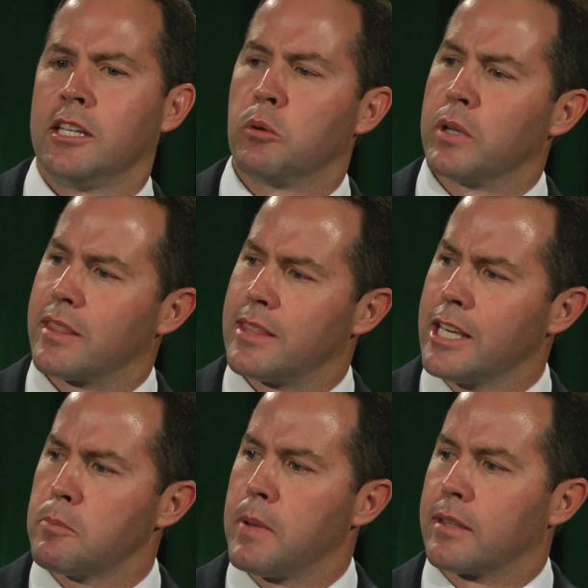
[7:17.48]
And when you
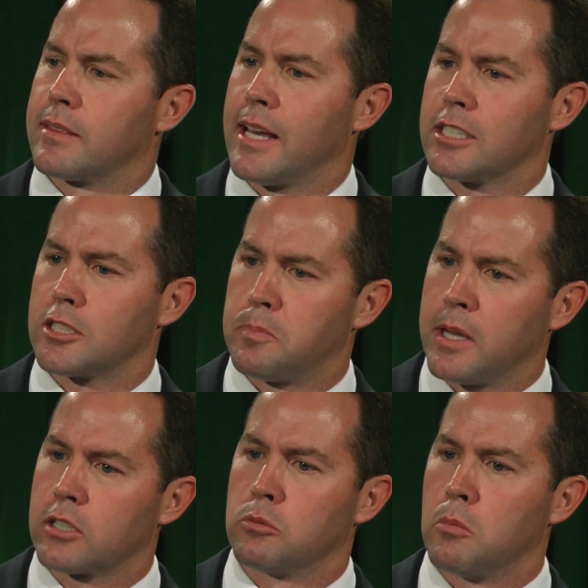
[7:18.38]
think about that
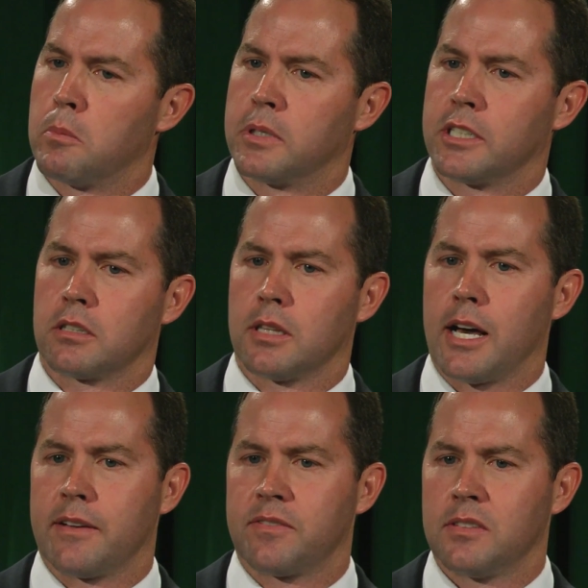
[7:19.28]
special moment in your
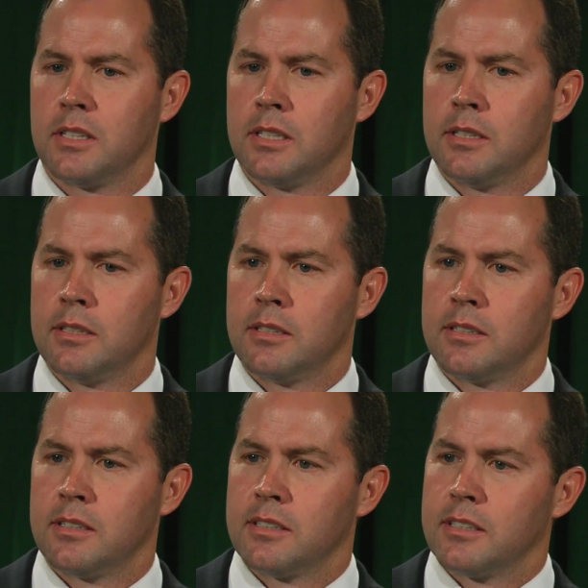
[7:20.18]
life,
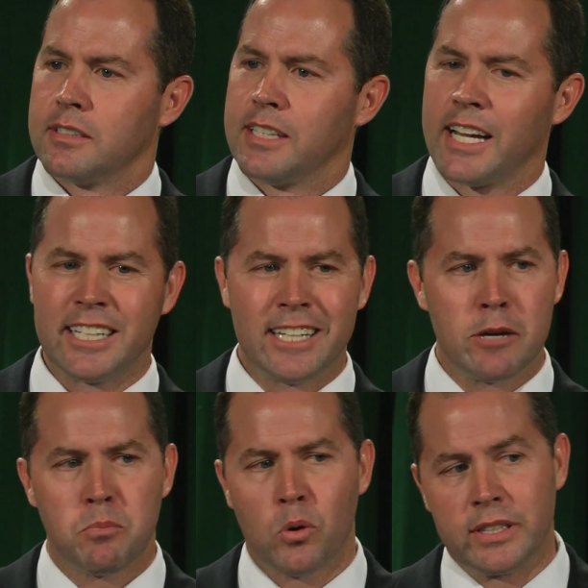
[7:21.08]

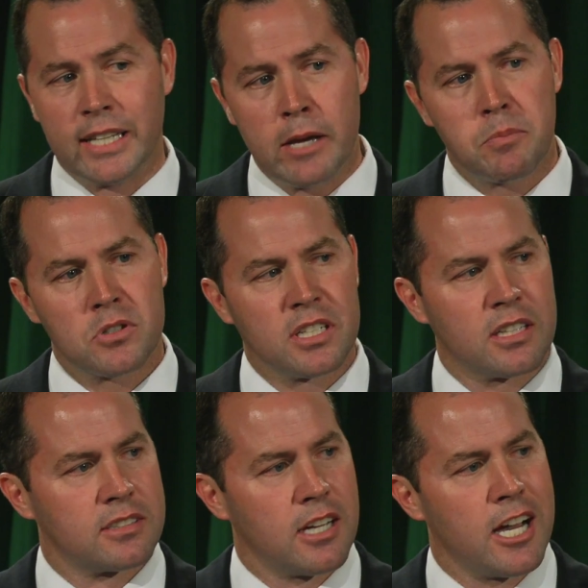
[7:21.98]
99.9%
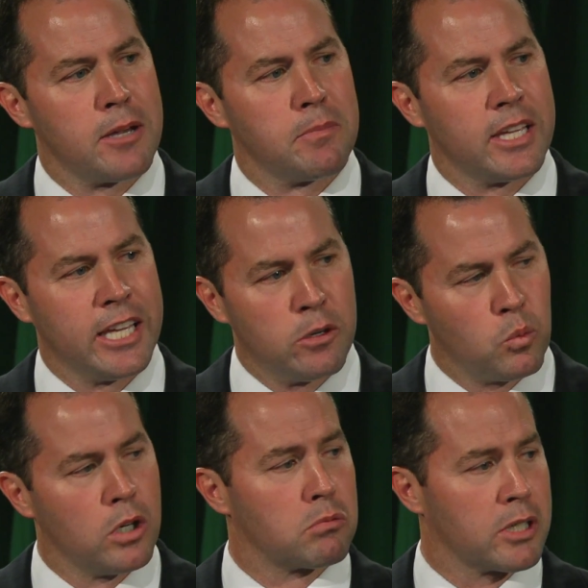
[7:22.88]
of the time, it
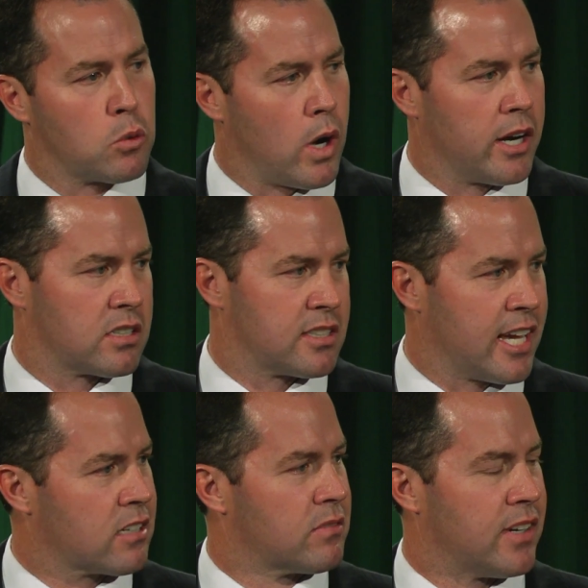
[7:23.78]
will require
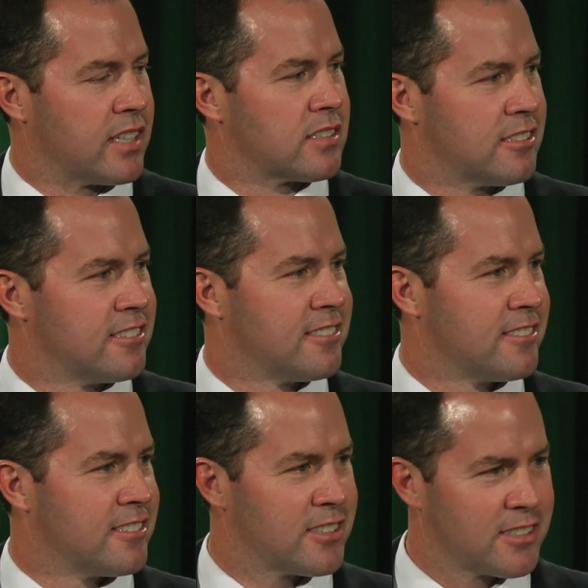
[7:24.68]
sacrifice.
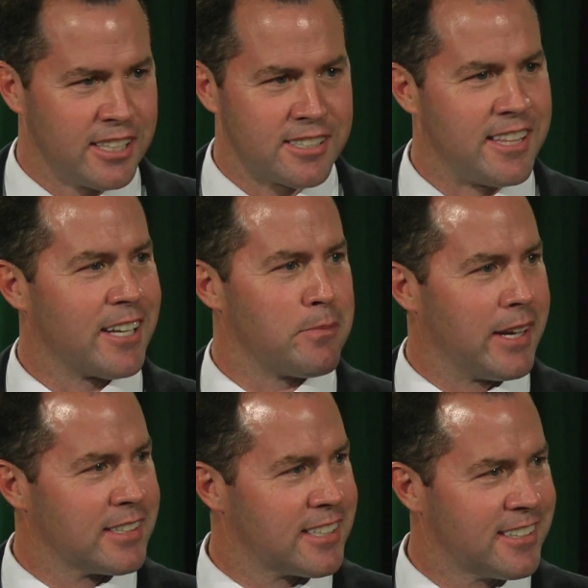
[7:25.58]
Isn't that
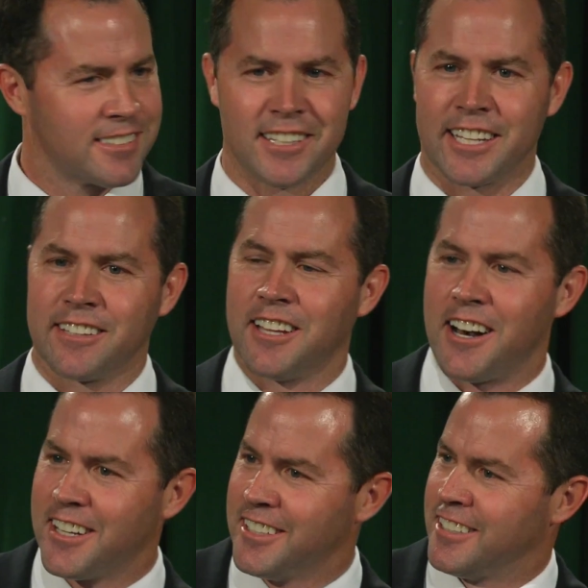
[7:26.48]
amazing? It's like a
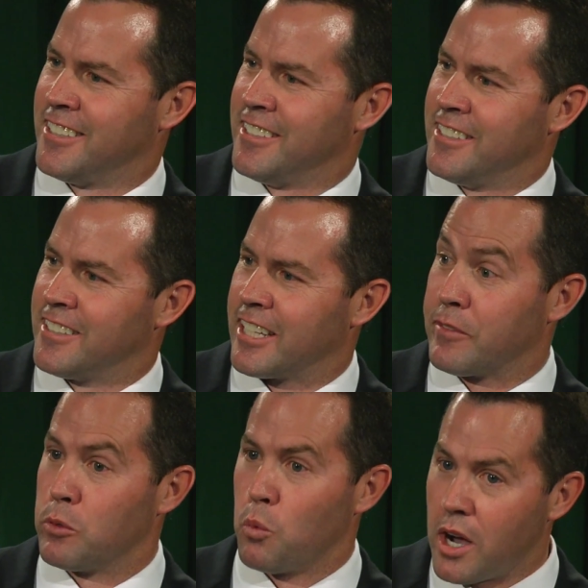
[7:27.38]
law. Like
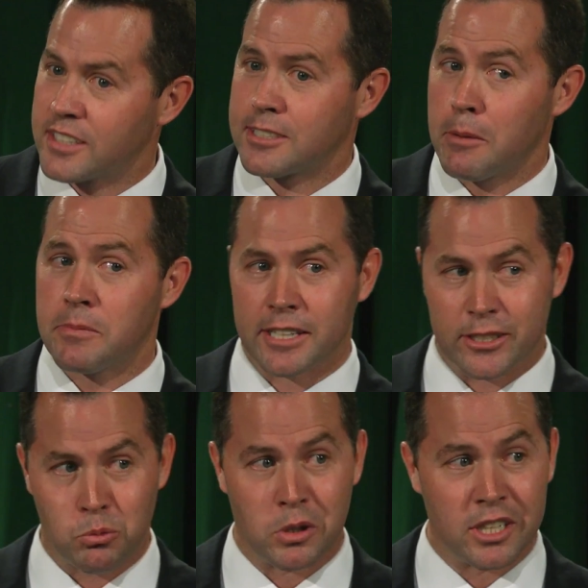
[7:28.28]
if you want something
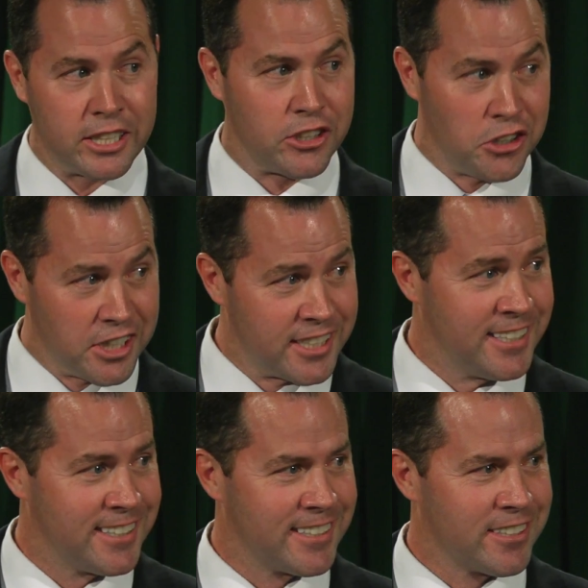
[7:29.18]
that's really
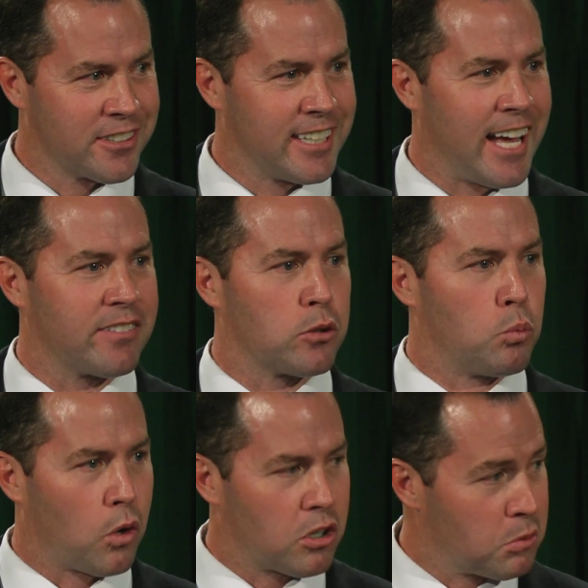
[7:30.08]
good, you're going to have to
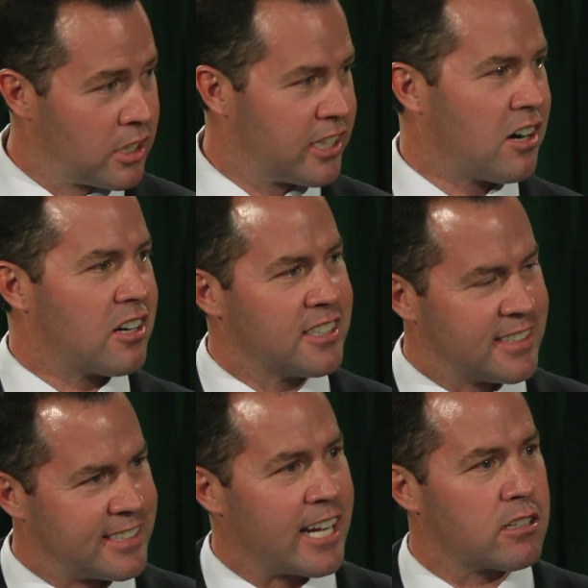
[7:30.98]
work really hard
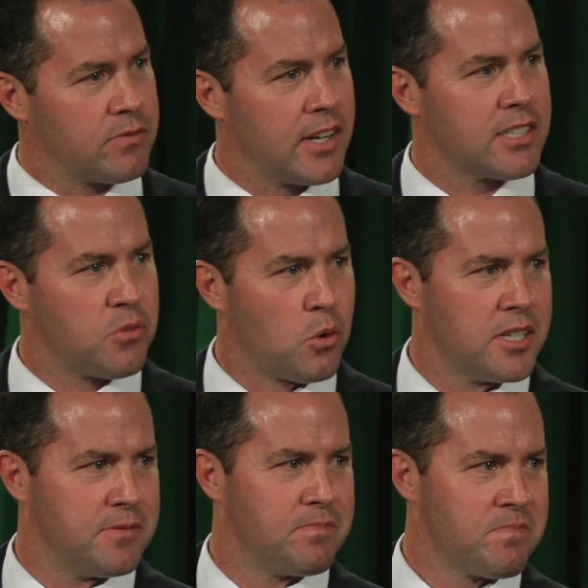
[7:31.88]
and sacrifice for
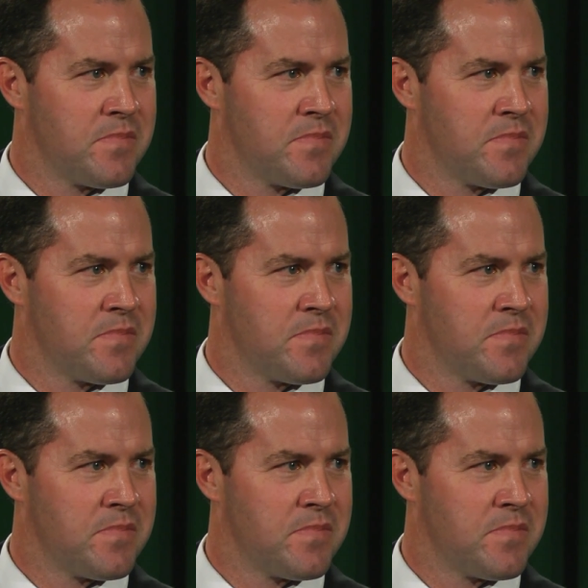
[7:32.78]
it.